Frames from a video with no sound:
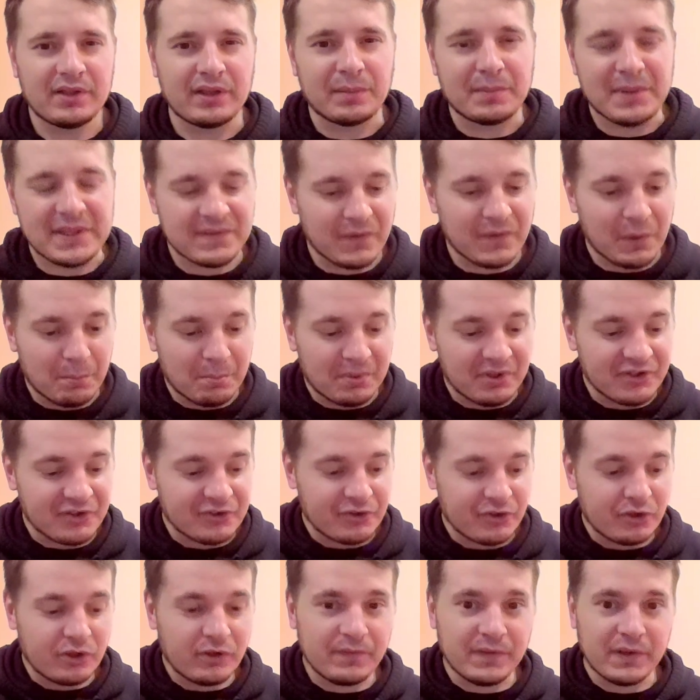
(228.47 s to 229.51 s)
That means we're
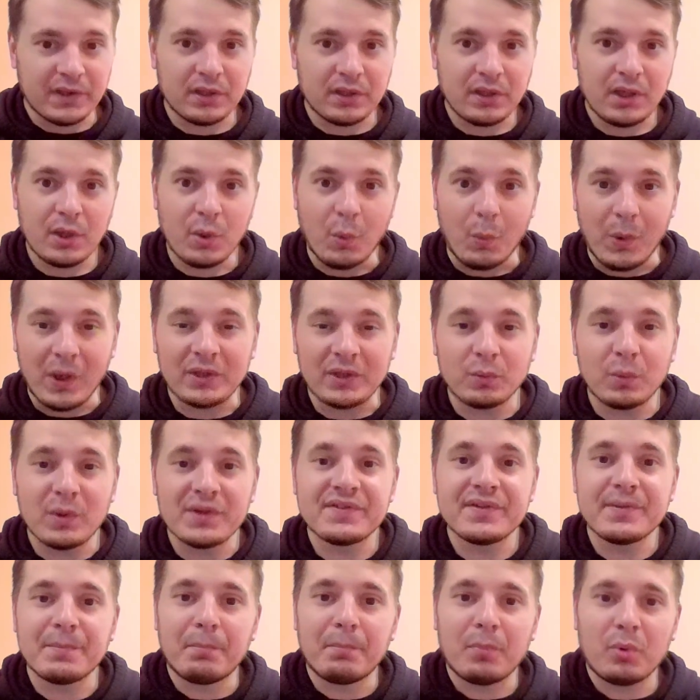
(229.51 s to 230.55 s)
preserving what
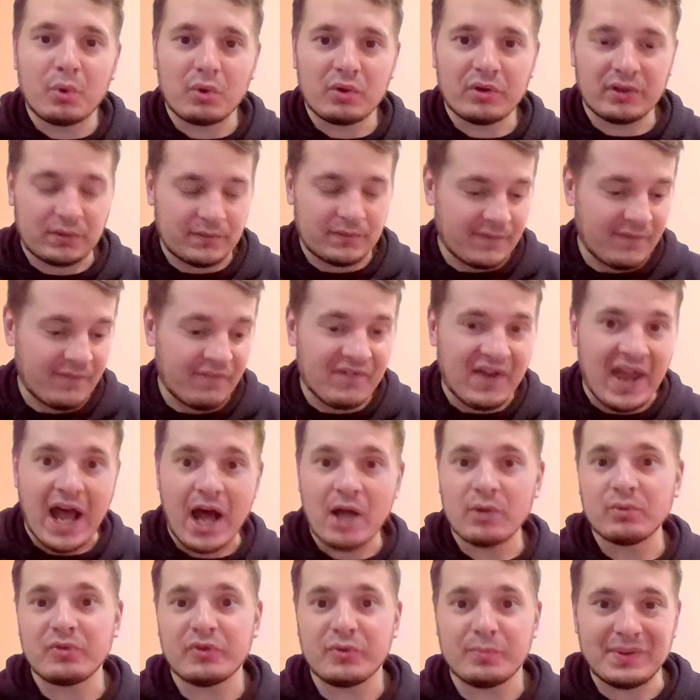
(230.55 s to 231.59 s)
was important, the
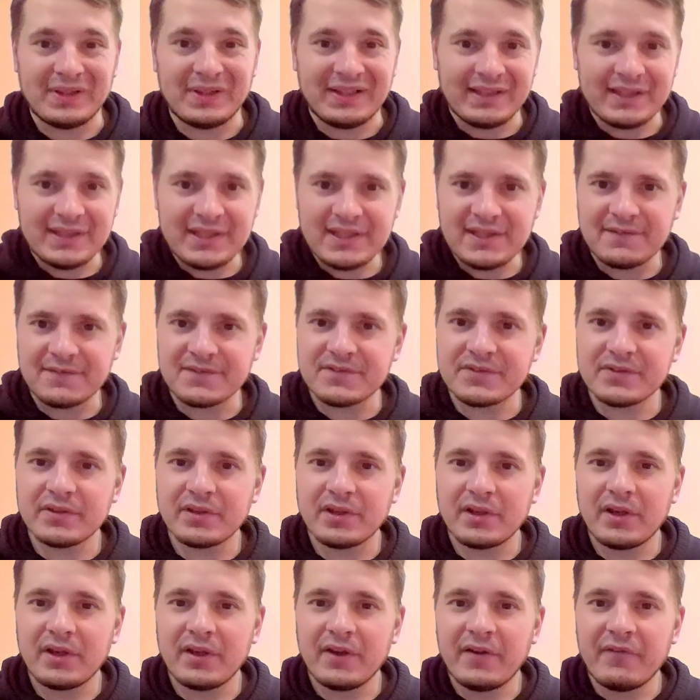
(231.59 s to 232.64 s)
values, beliefs,
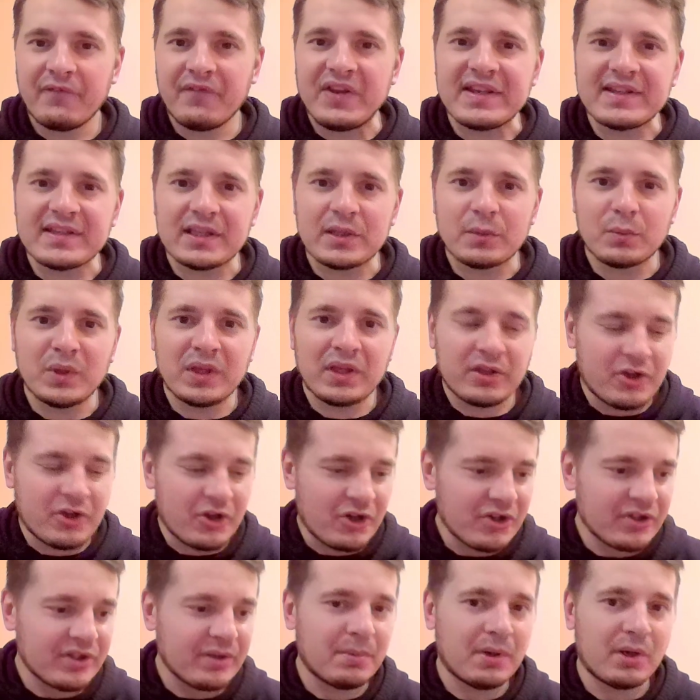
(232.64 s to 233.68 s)
things that we
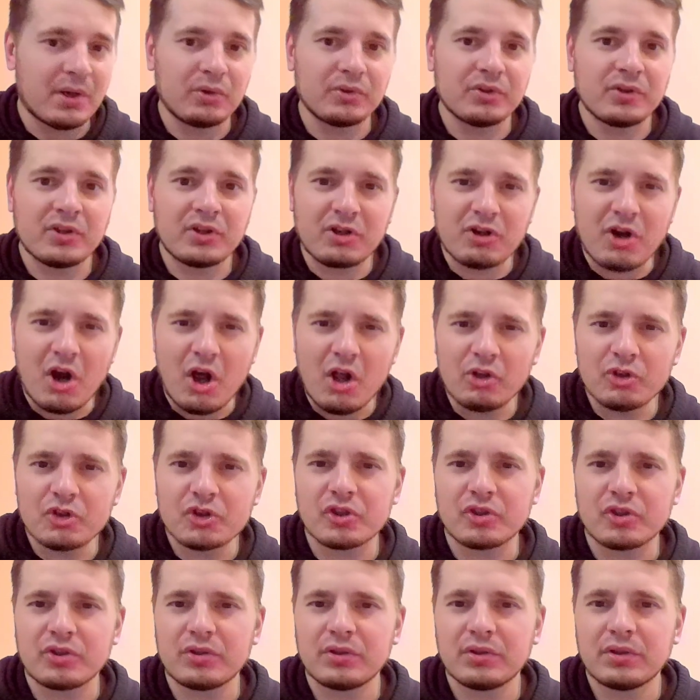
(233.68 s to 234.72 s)
cared about, the
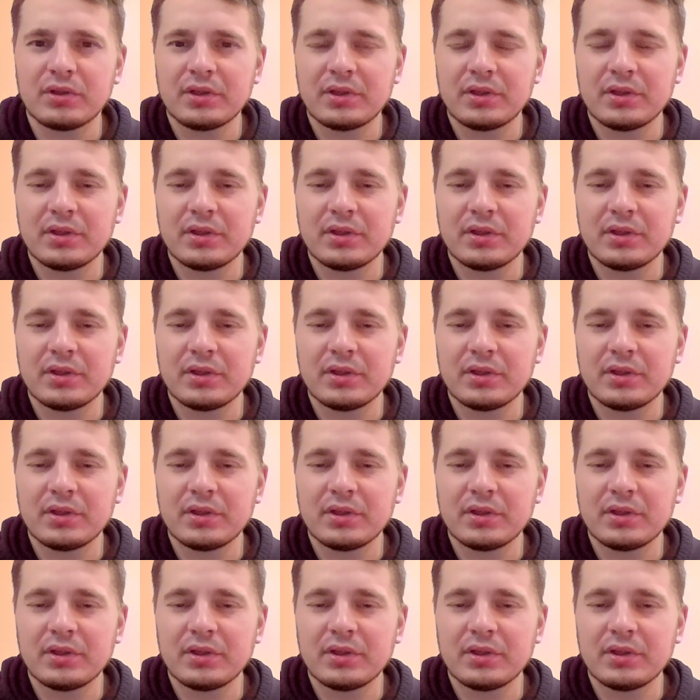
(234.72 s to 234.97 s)
culture.